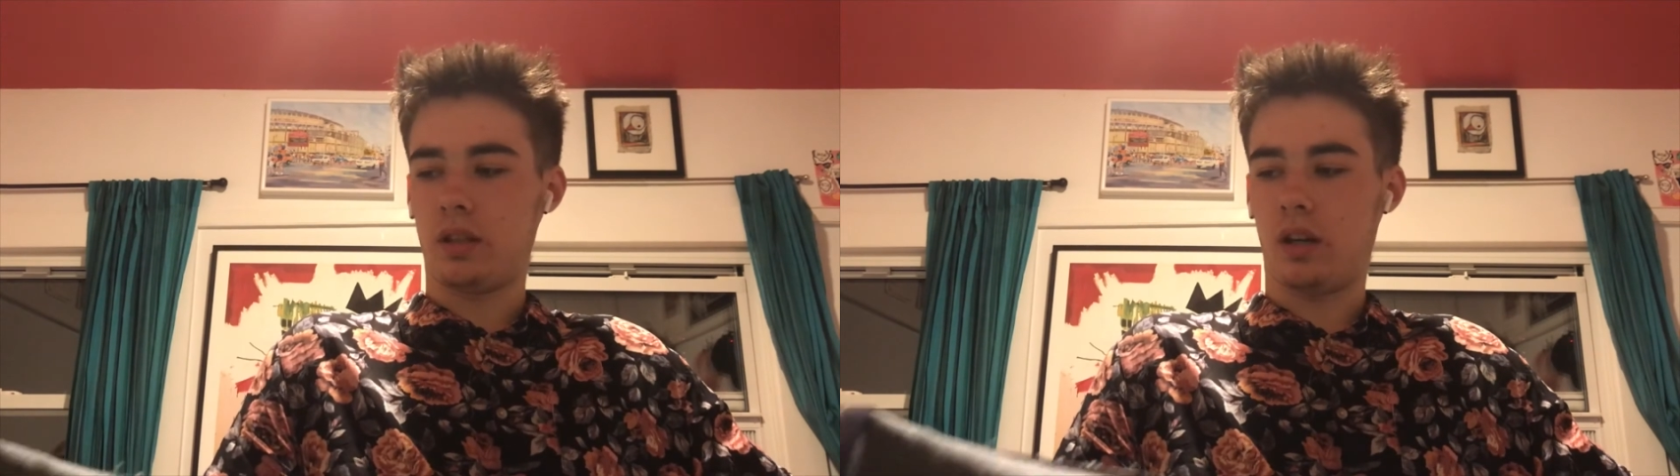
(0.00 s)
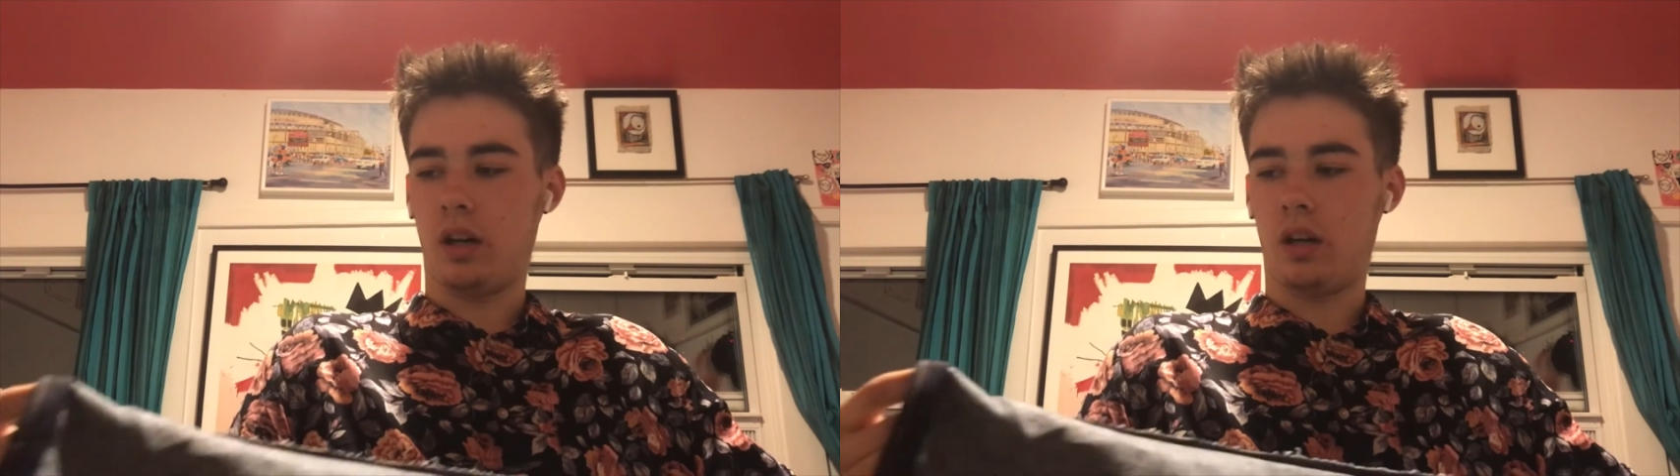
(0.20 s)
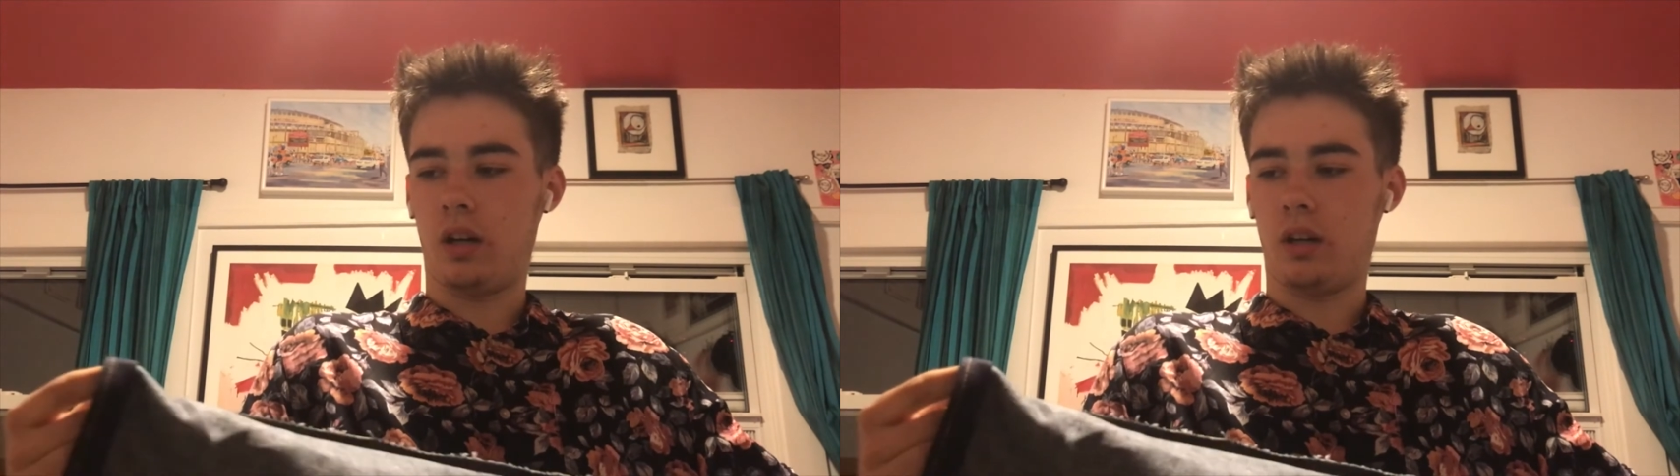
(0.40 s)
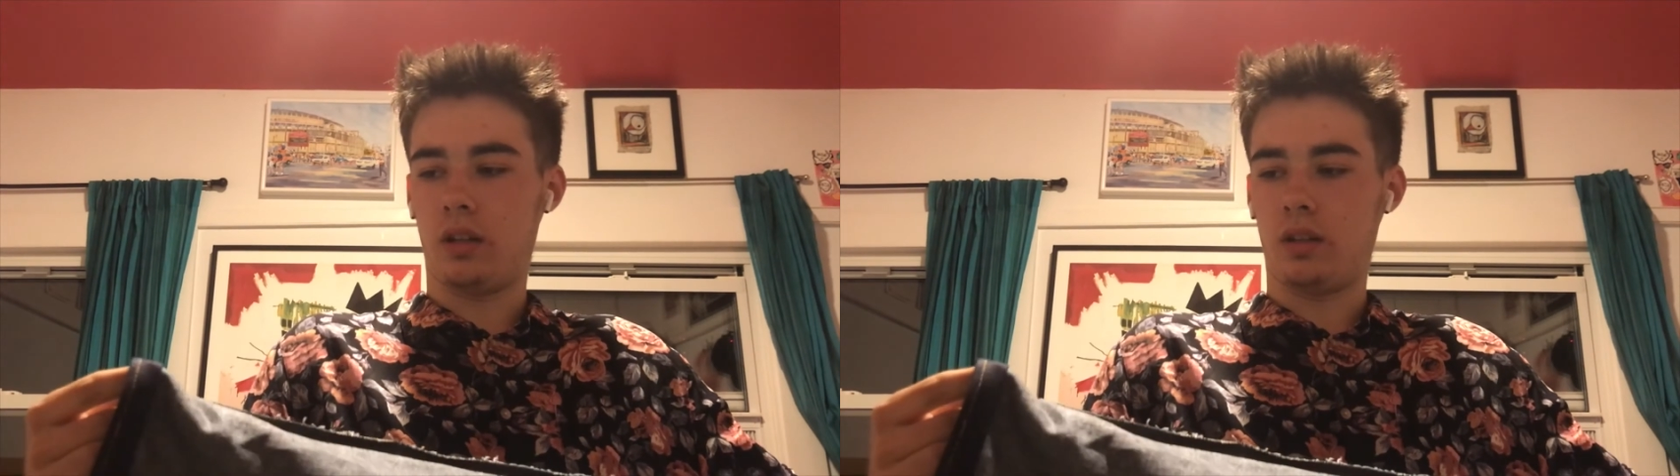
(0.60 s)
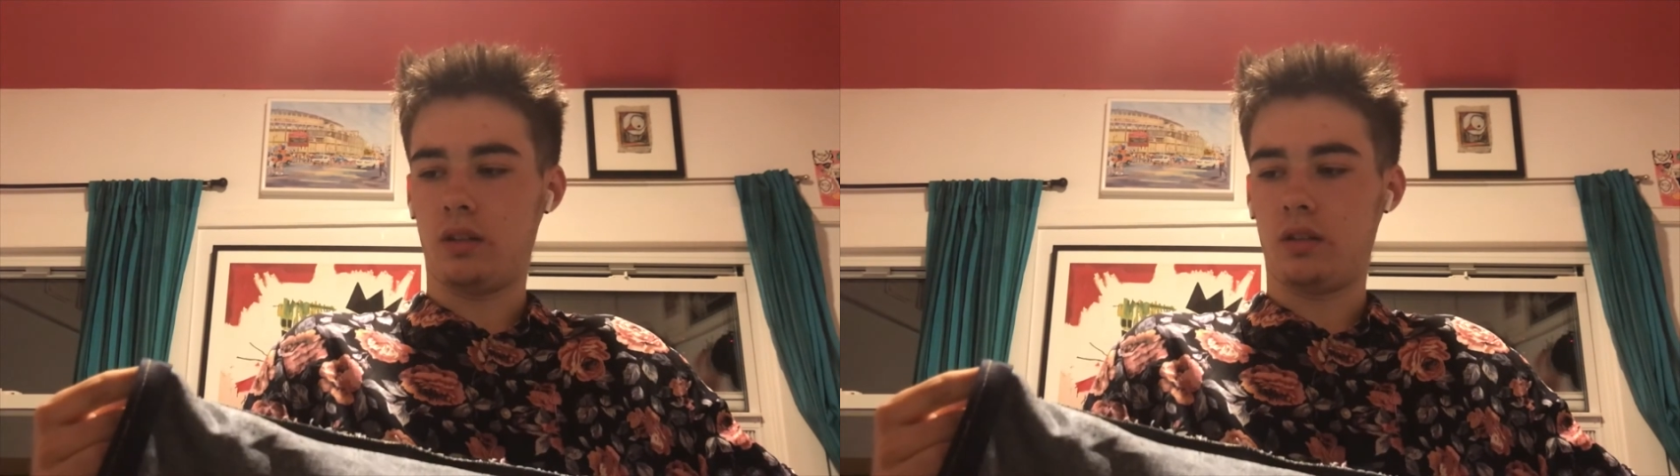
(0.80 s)

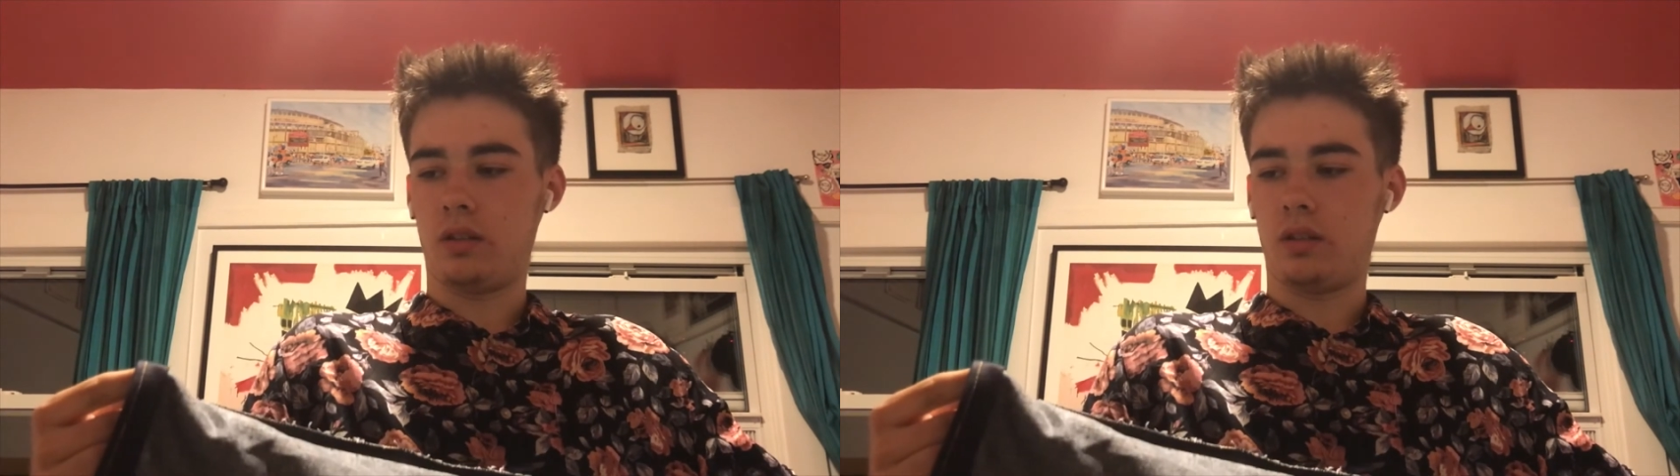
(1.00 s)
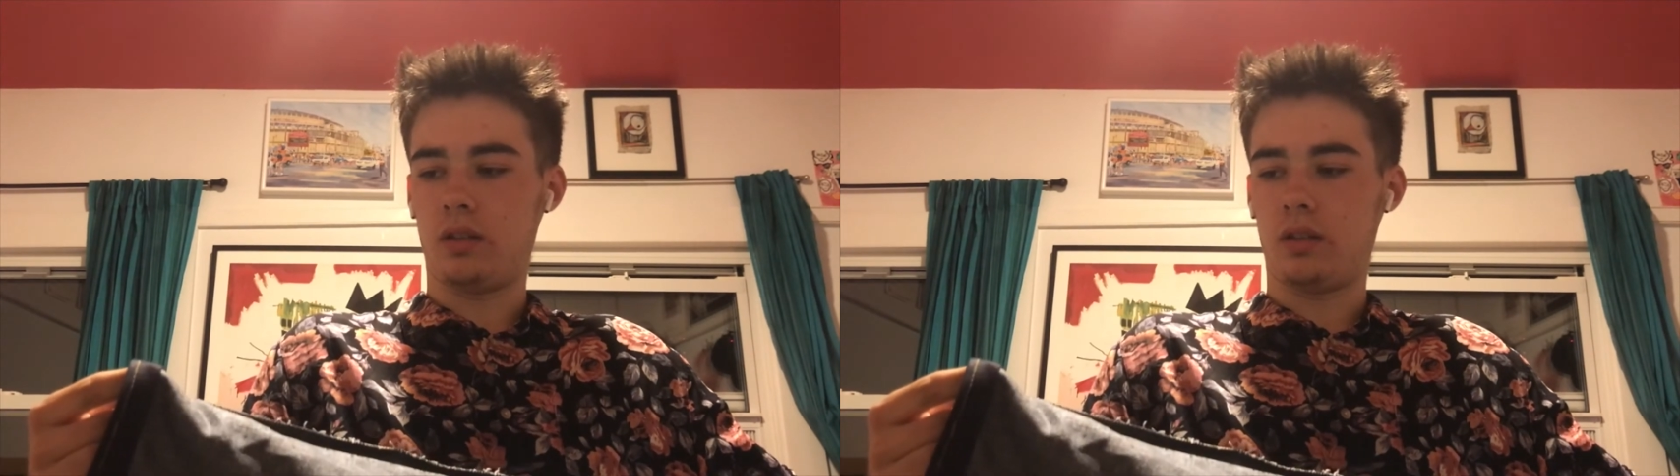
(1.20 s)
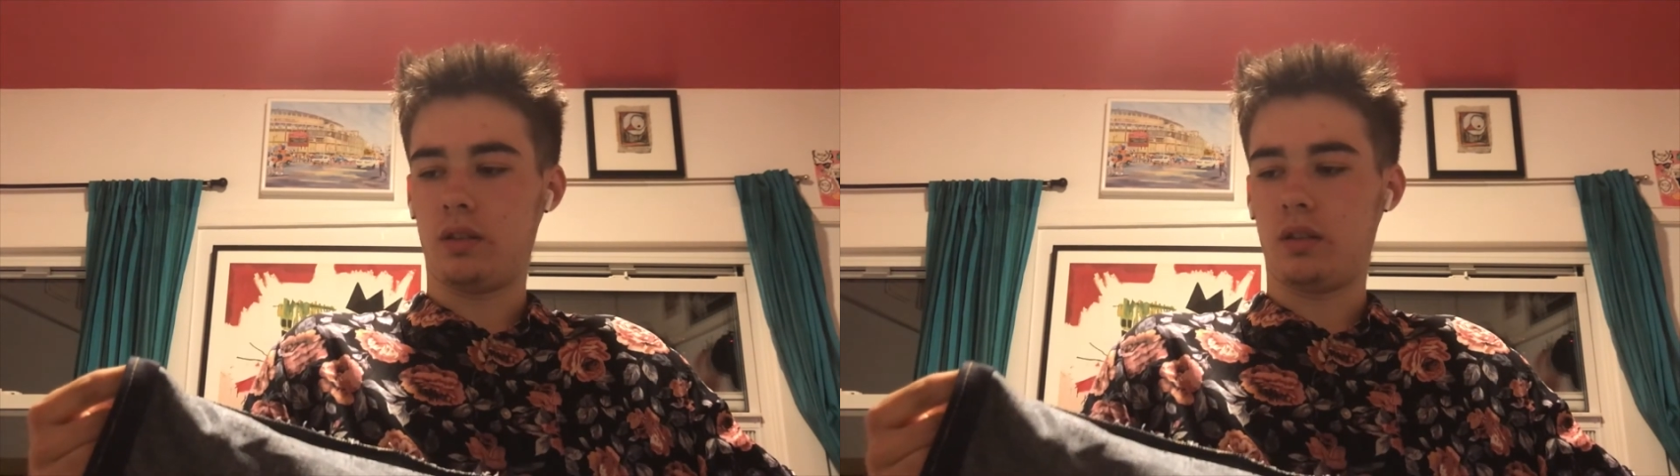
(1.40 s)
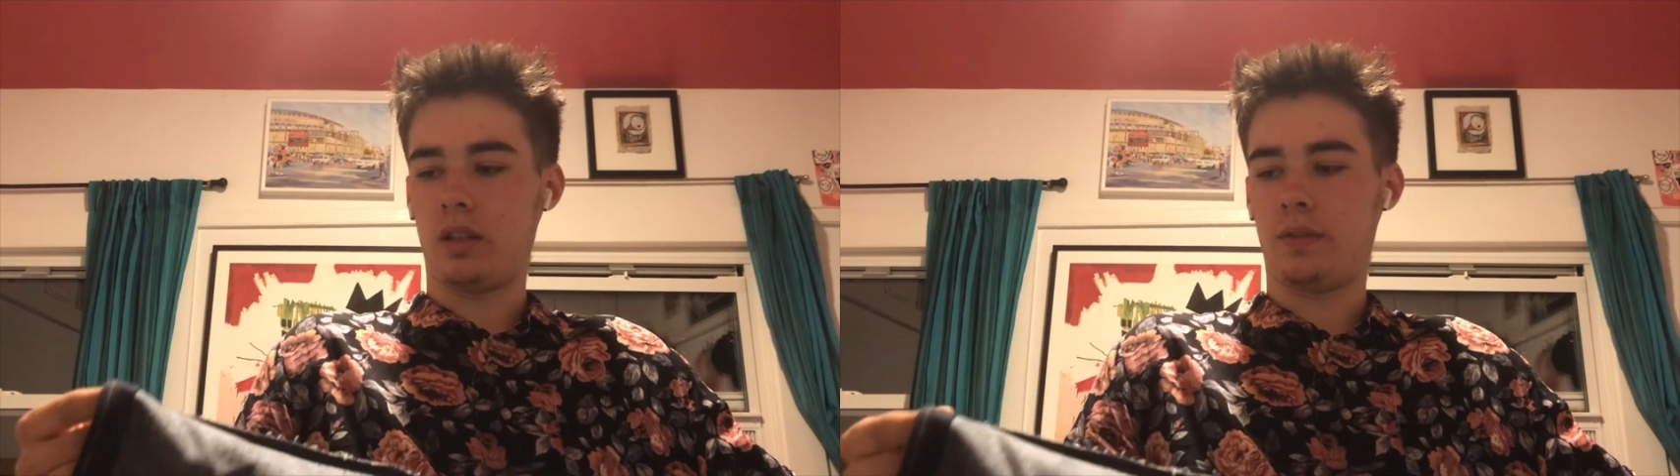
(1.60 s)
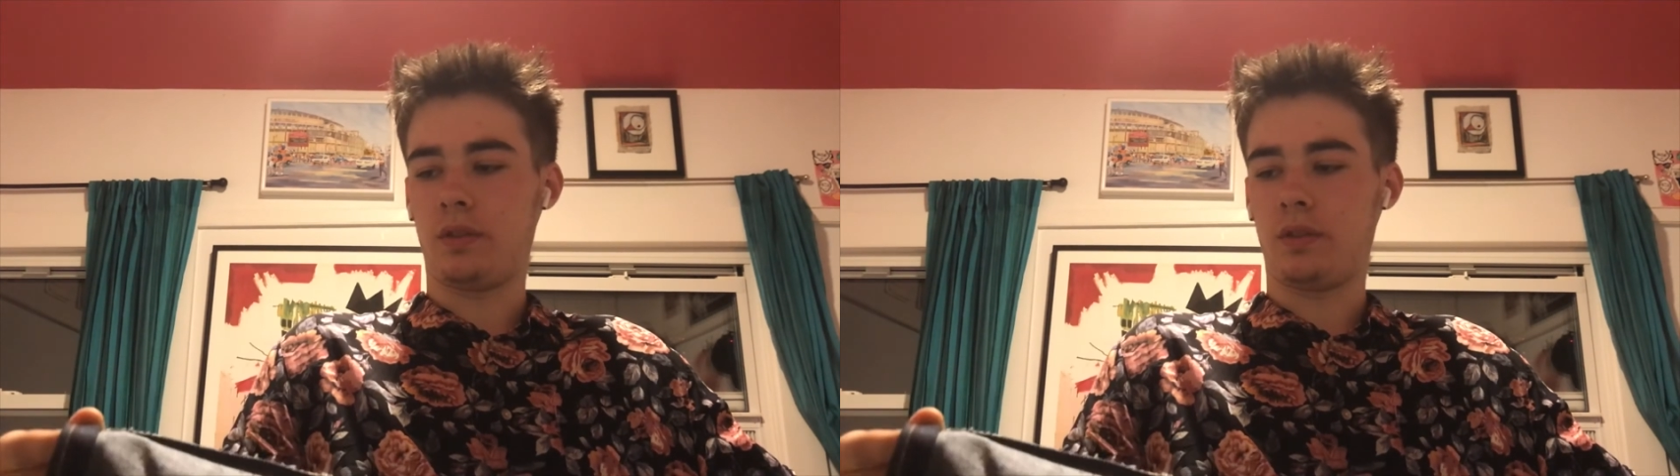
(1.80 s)
if